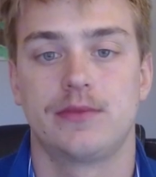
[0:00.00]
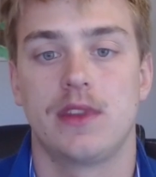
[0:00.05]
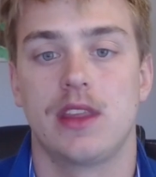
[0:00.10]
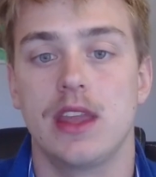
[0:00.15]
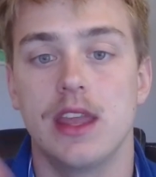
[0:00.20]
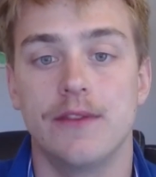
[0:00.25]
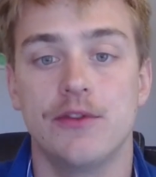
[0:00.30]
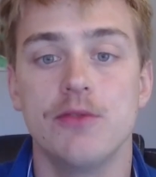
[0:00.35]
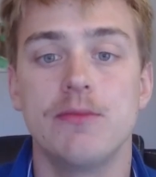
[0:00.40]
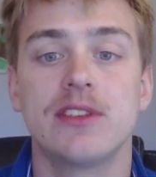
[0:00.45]

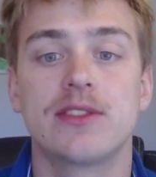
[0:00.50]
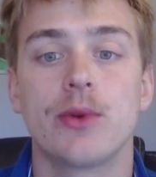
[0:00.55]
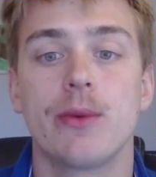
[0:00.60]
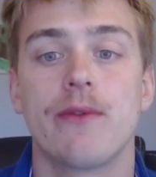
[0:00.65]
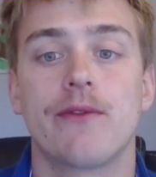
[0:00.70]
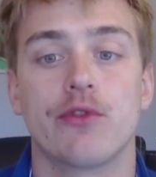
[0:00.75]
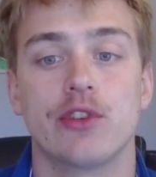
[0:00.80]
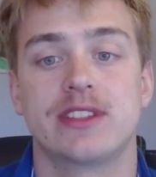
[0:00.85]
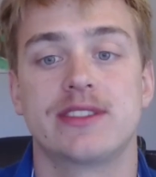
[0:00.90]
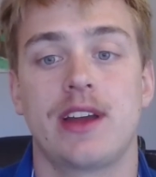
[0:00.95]
If you've been swimming
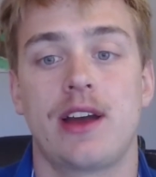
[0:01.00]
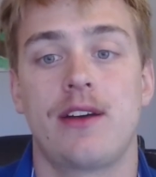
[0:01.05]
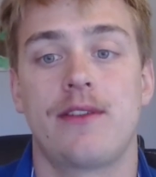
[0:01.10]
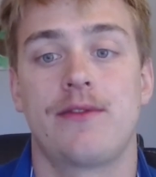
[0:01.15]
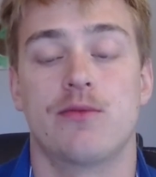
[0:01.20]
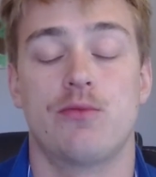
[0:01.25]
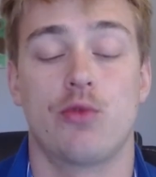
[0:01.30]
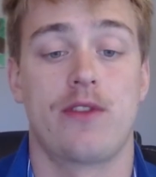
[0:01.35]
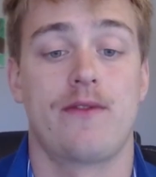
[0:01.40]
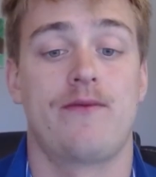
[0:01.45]
freestyle for
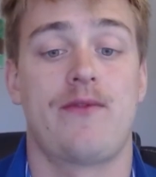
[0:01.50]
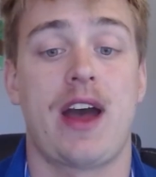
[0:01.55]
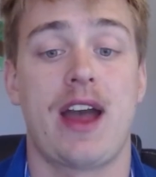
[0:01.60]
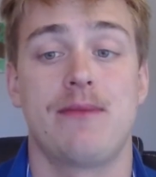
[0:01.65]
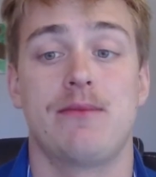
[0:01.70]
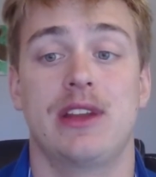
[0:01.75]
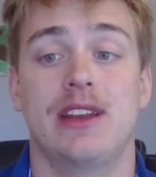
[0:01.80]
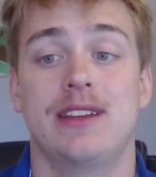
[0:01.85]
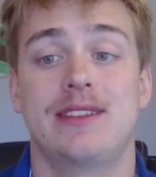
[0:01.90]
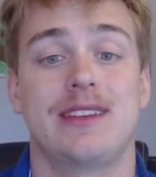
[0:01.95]
more than 5
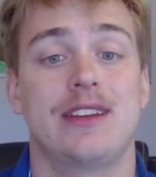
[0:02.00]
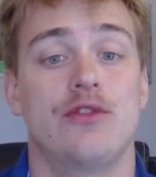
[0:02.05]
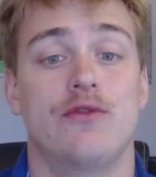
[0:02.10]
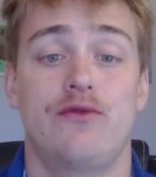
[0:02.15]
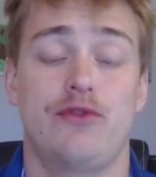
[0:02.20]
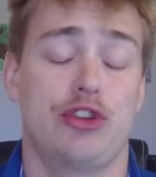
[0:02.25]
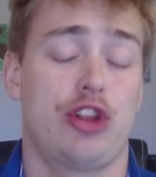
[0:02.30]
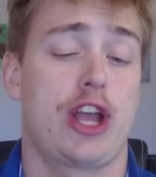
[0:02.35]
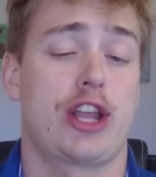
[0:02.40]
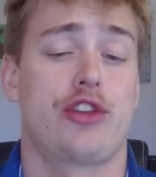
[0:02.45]
minutes and you
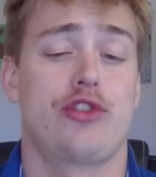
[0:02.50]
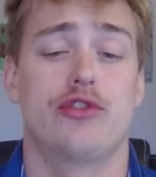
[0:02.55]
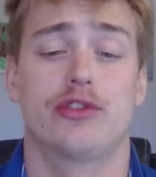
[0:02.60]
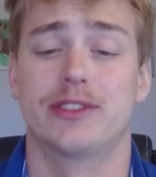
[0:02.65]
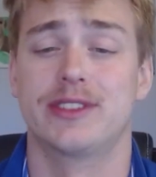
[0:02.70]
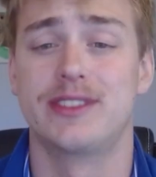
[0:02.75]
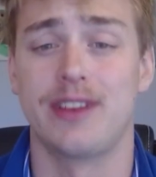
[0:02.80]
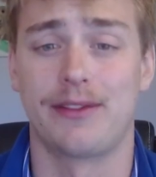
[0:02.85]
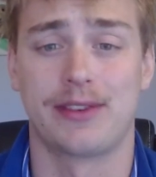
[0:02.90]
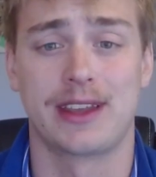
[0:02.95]
feel like you're
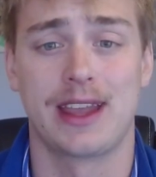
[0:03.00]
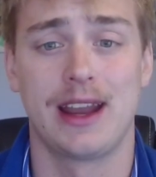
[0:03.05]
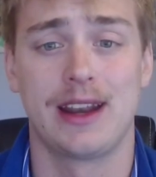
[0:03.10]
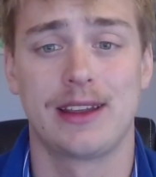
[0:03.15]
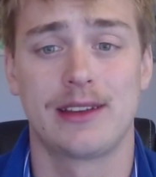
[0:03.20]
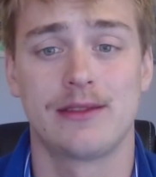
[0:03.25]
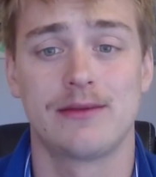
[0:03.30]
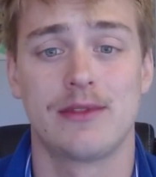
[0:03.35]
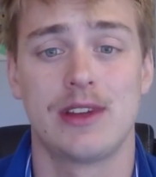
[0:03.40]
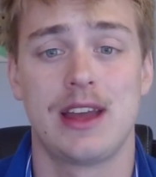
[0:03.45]

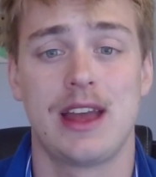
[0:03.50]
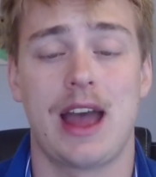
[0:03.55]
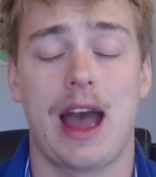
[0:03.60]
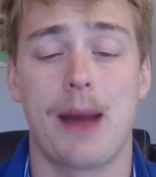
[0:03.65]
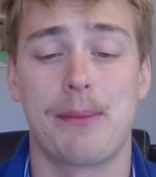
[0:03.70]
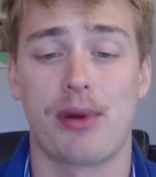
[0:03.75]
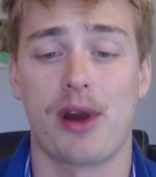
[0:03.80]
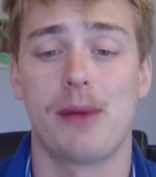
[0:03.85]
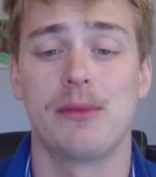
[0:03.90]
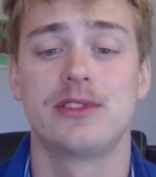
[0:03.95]
suffocating, I
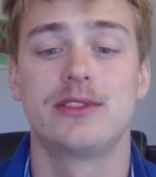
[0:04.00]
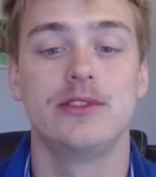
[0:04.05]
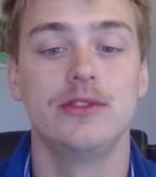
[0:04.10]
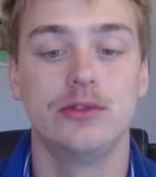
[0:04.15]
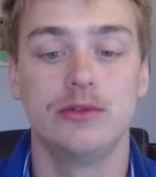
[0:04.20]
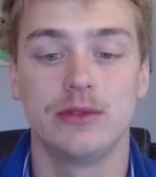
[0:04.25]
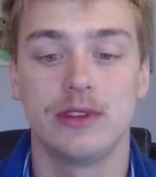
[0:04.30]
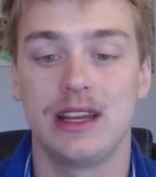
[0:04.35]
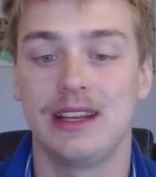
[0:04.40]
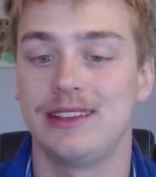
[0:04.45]
promise you,
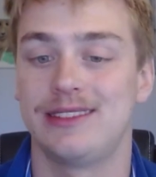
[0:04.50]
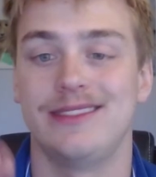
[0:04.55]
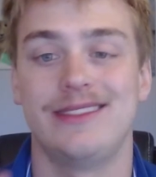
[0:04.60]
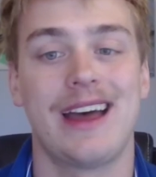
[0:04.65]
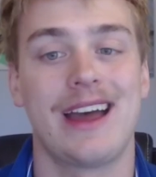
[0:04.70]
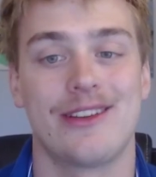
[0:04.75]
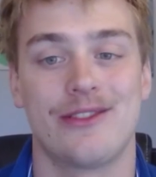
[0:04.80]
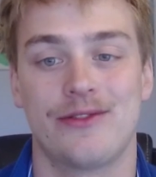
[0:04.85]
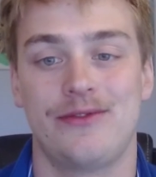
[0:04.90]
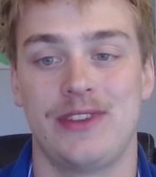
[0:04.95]
it is not
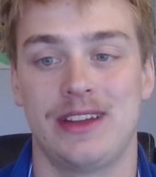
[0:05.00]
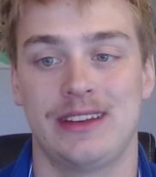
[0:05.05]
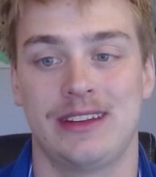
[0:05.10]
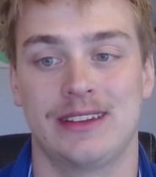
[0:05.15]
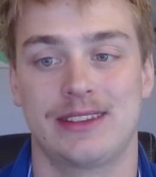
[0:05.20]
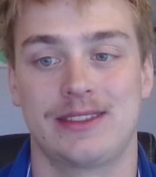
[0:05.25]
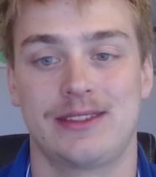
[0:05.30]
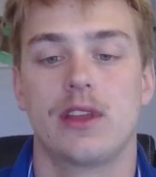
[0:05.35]
your fitness.